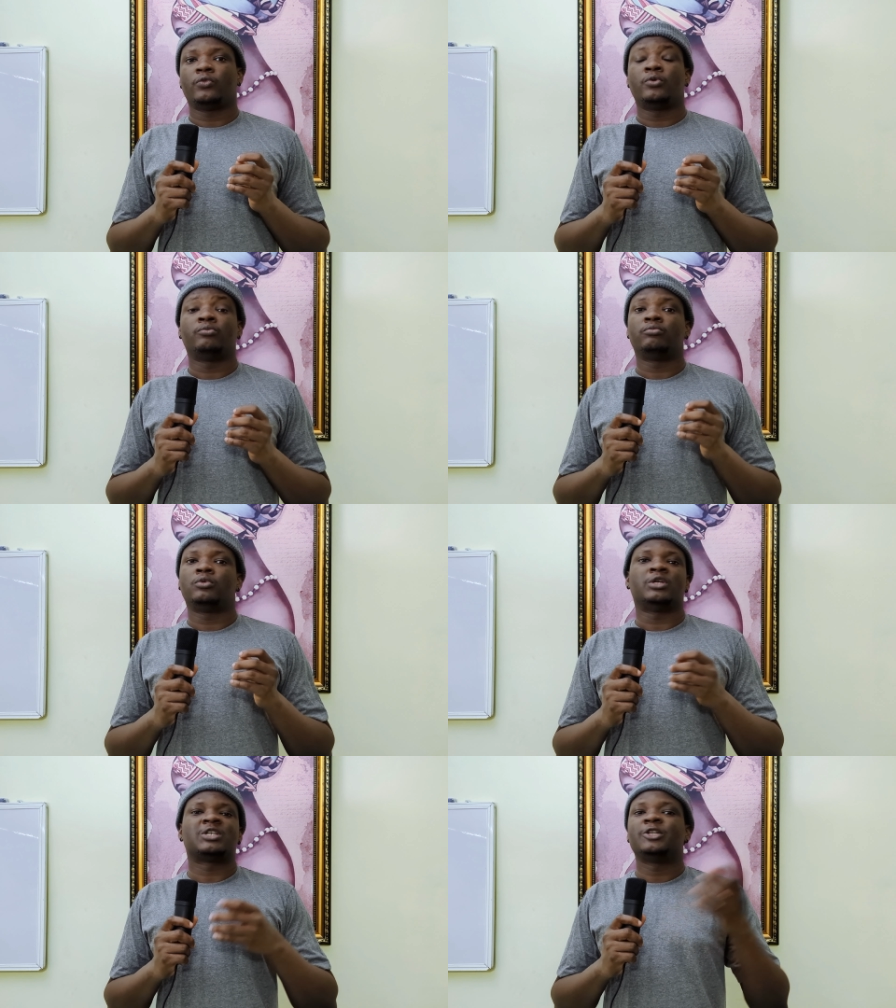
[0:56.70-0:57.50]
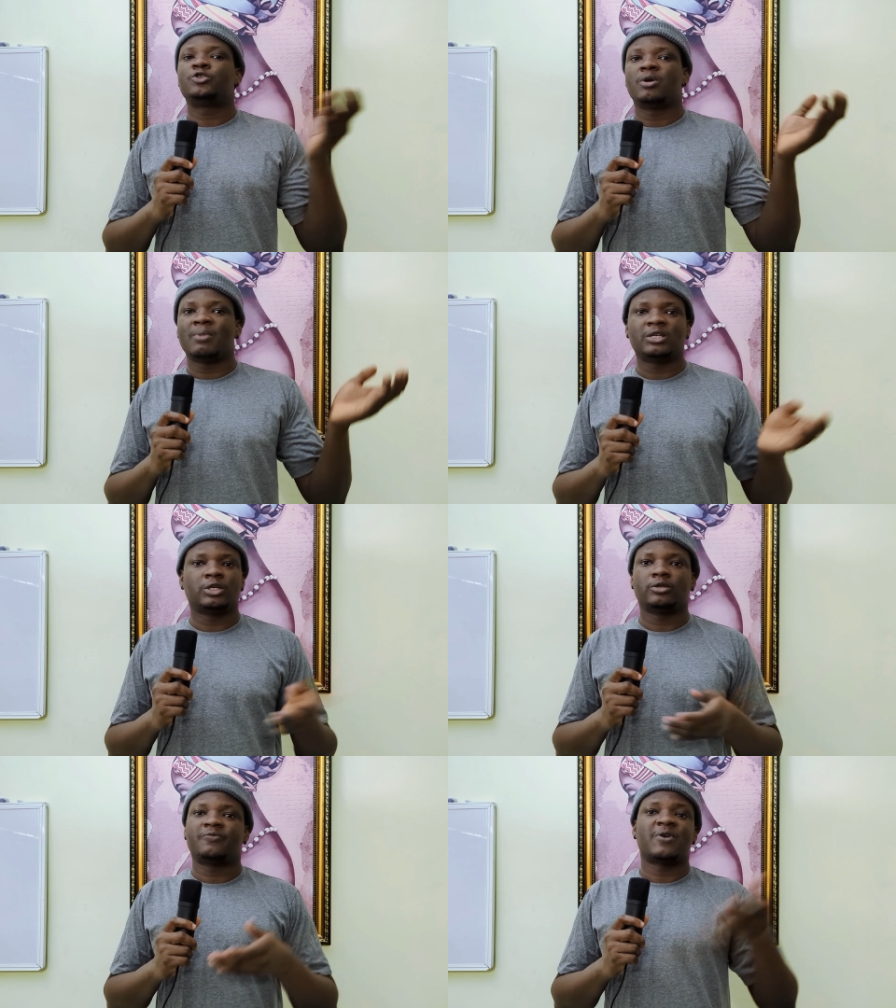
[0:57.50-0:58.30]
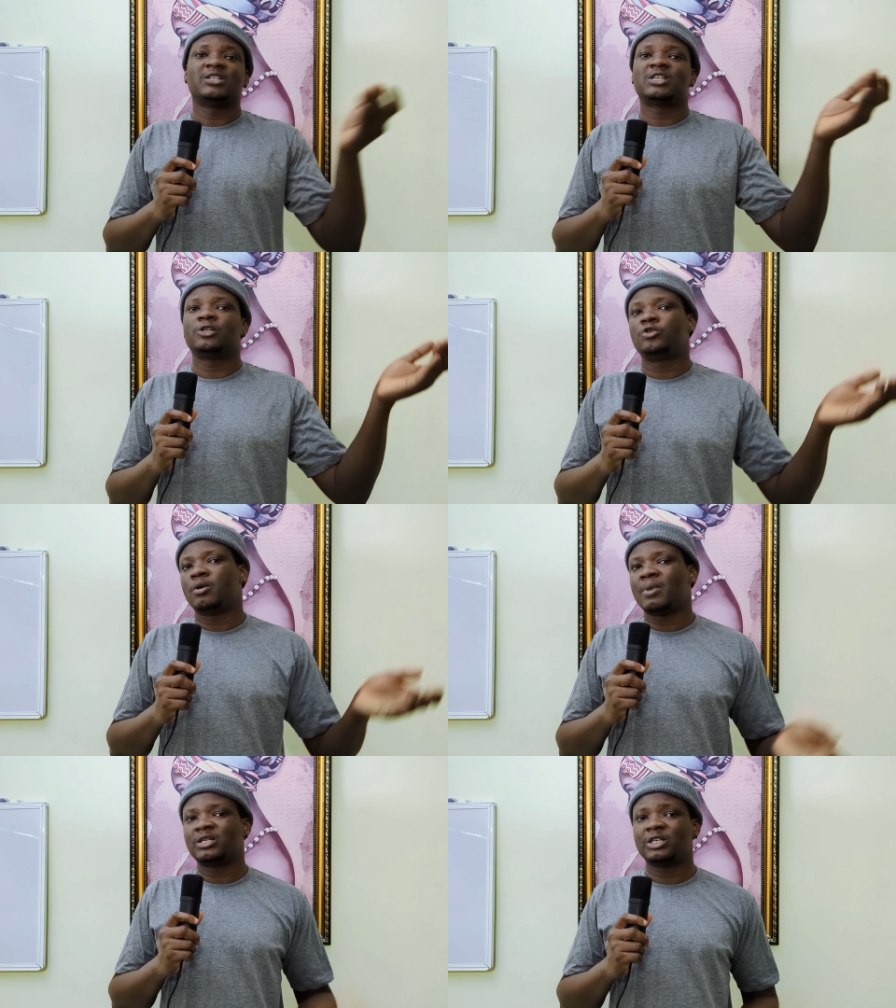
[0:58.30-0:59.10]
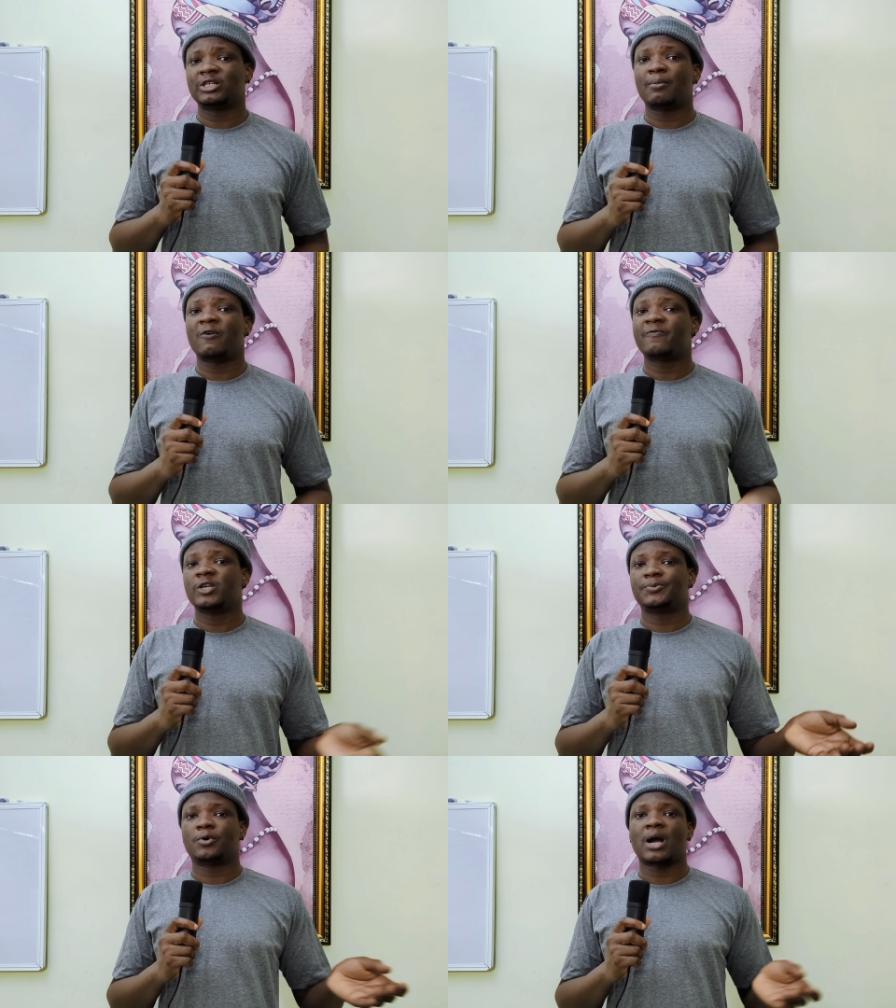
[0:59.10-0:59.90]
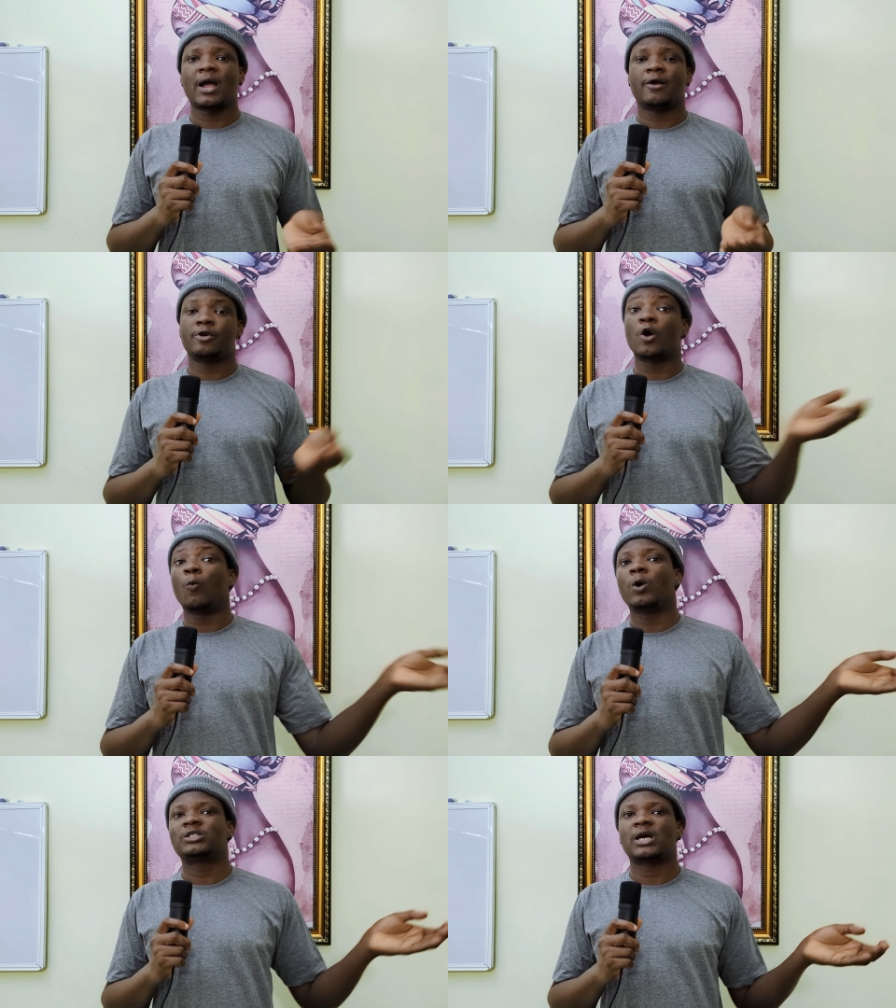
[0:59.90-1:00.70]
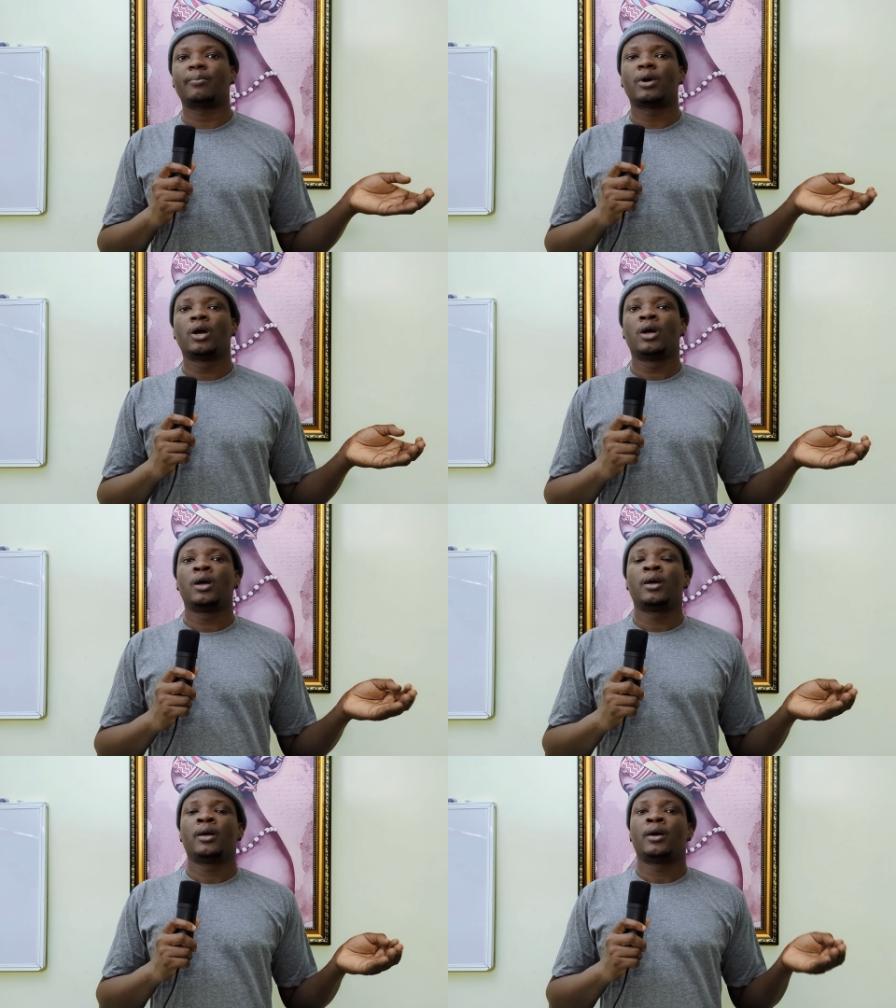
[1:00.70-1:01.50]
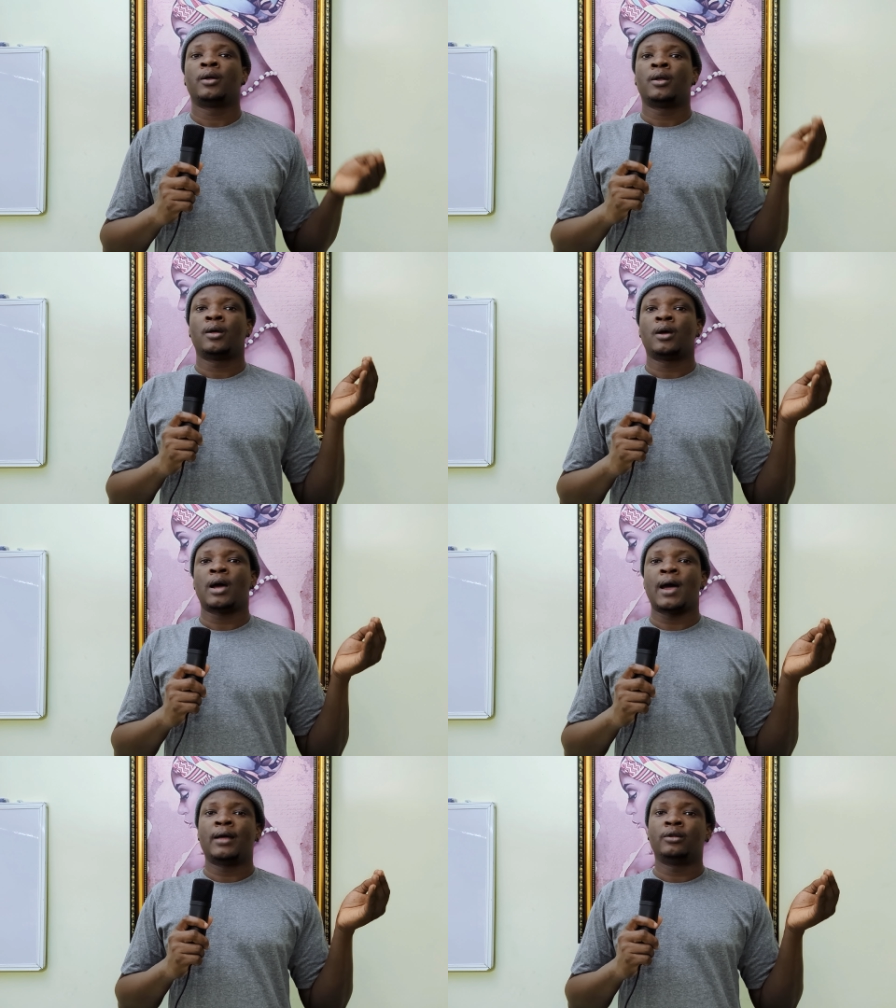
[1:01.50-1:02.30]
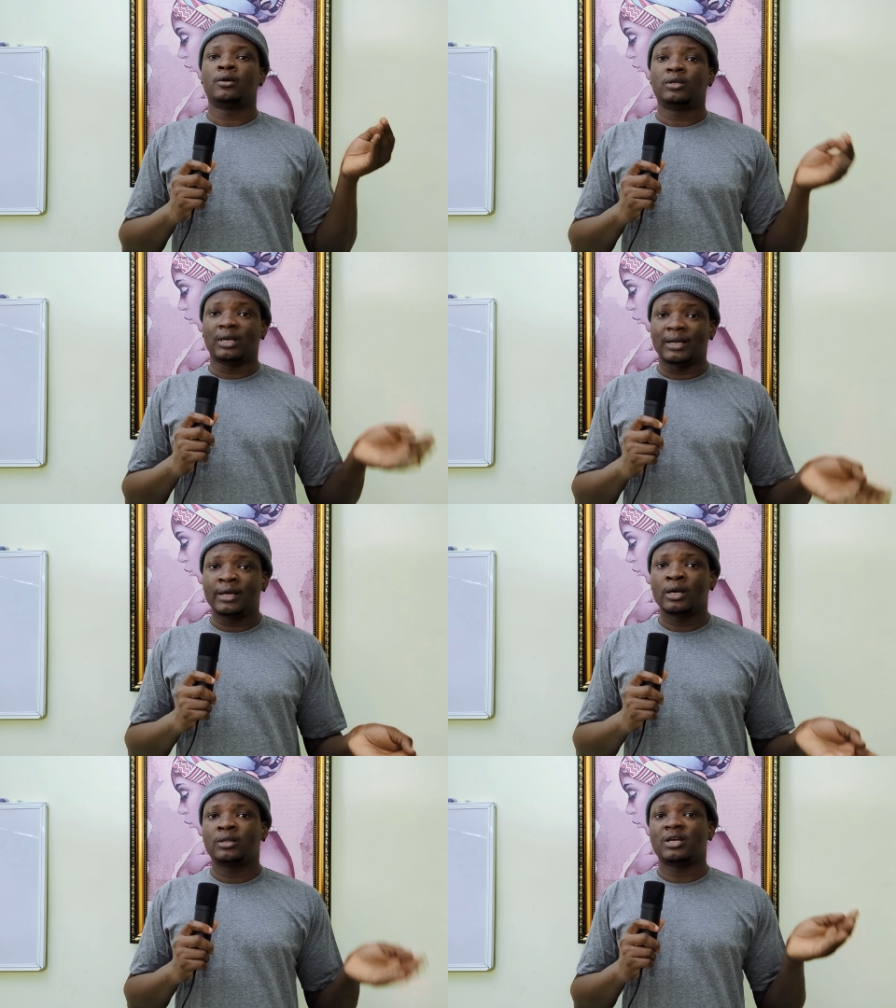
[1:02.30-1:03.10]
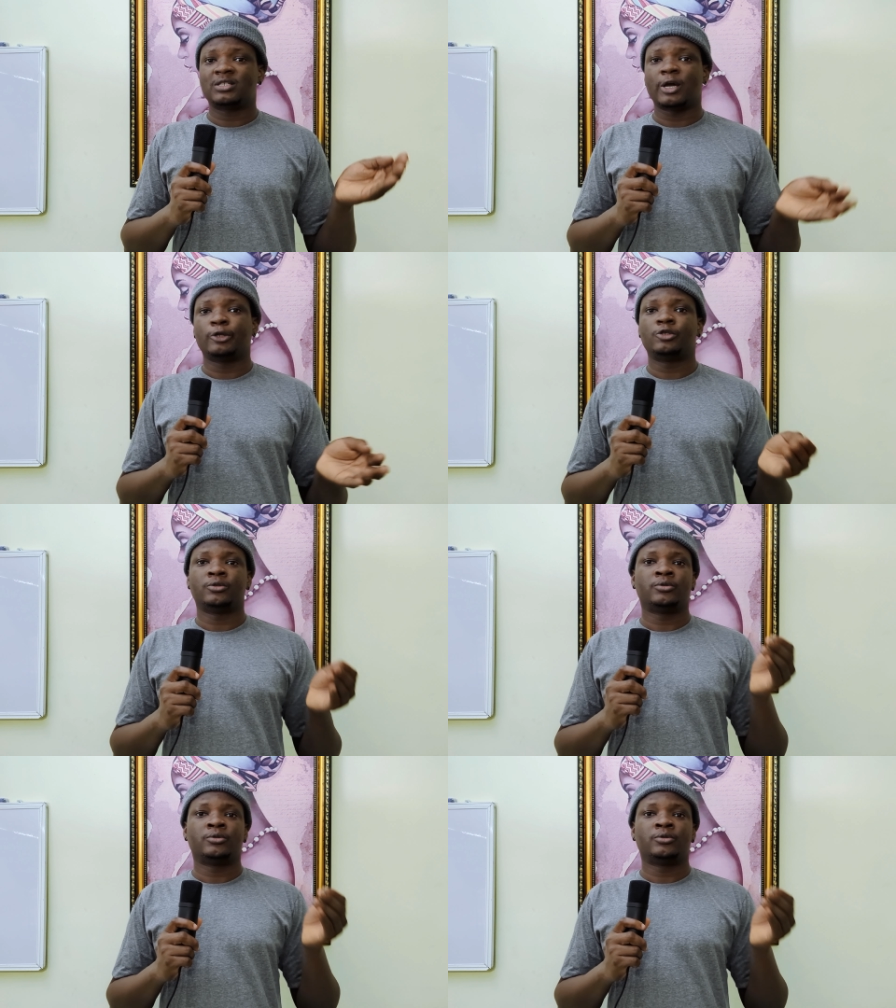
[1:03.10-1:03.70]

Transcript: you they sent you a message, a friend sent you a message about Facebook hiring on WhatsApp, and the link they sent